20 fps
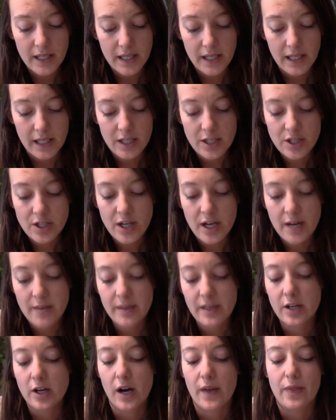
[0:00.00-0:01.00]
Each time he
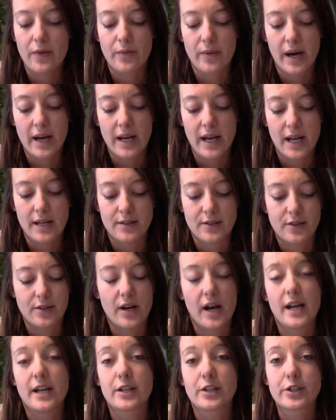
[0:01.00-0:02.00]
got the right answer,
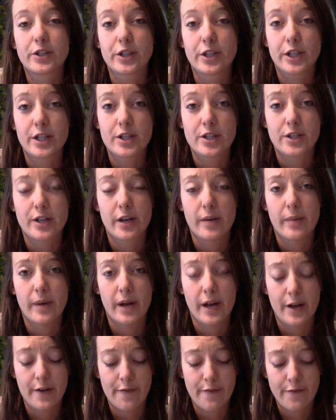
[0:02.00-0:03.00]
I encouraged him and
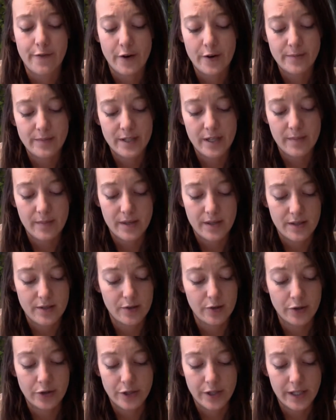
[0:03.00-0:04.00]
I affirmed him in his
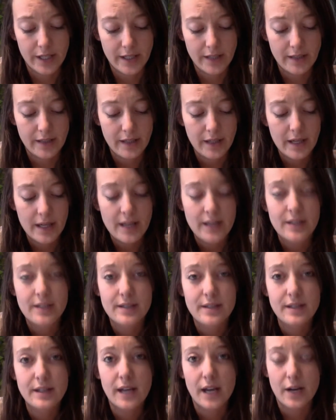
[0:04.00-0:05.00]
learning. This
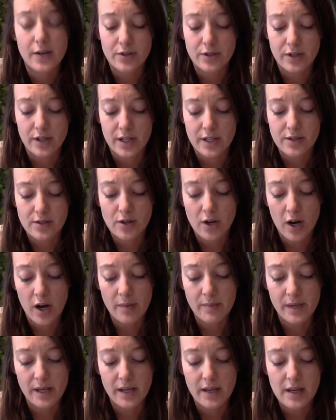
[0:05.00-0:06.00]
encounter has taught
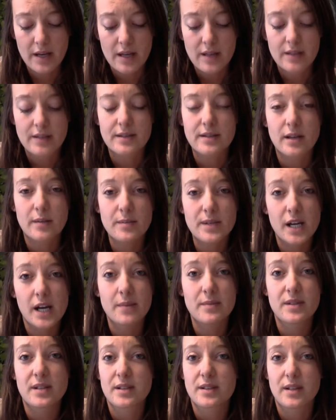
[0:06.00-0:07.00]
me that
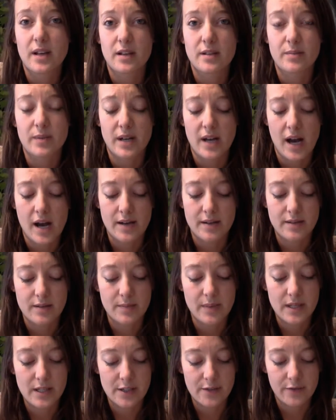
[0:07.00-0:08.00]
sometimes assessment has to
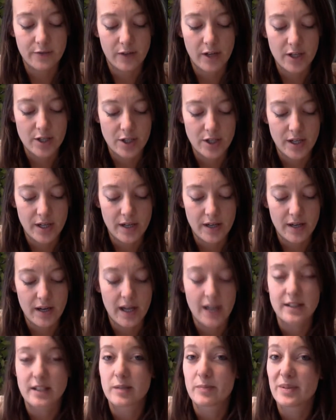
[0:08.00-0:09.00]
be differentiated
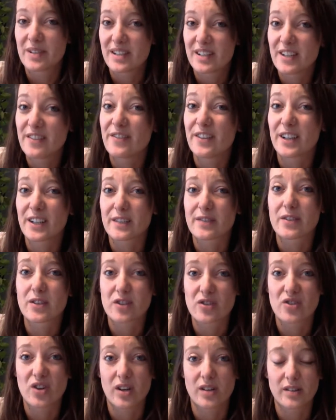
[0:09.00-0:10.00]
and specific for
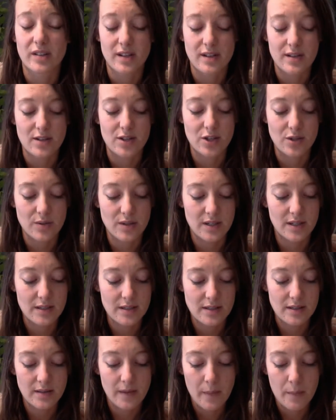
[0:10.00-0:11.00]
struggling
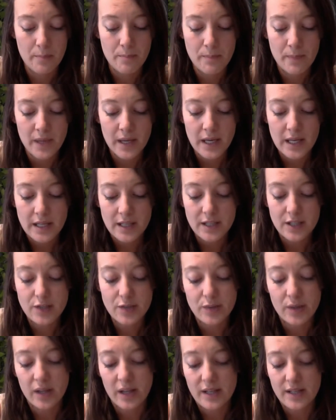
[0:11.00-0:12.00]
students. This
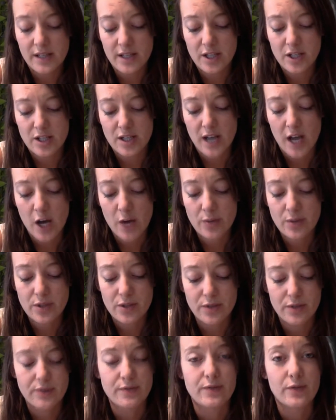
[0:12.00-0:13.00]
realization helps to
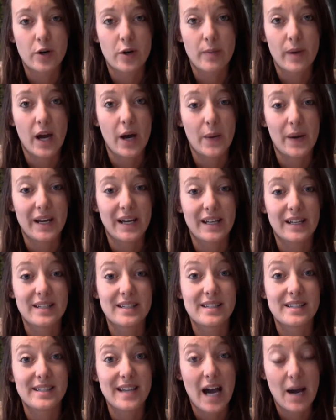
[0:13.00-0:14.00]
inform how I can
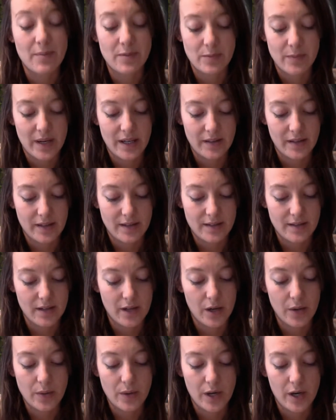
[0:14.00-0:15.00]
adapt my lesson
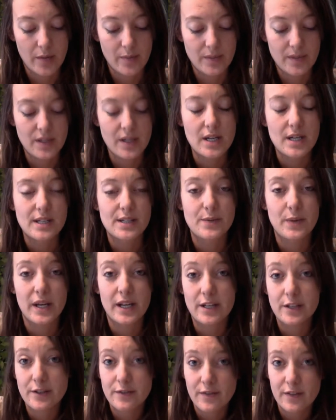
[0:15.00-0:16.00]
outcomes to
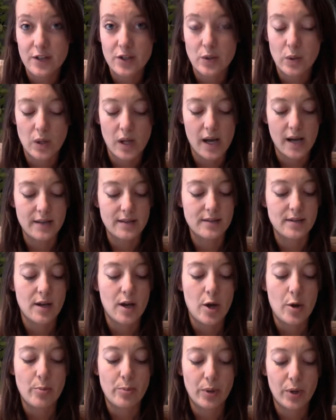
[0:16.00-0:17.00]
individualized,
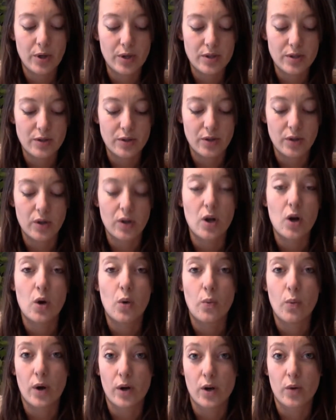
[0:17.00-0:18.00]
personal,
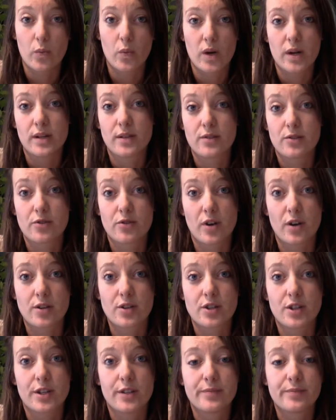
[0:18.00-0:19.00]
one-on-one
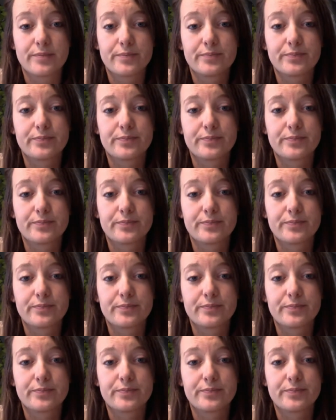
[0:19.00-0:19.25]
instruction.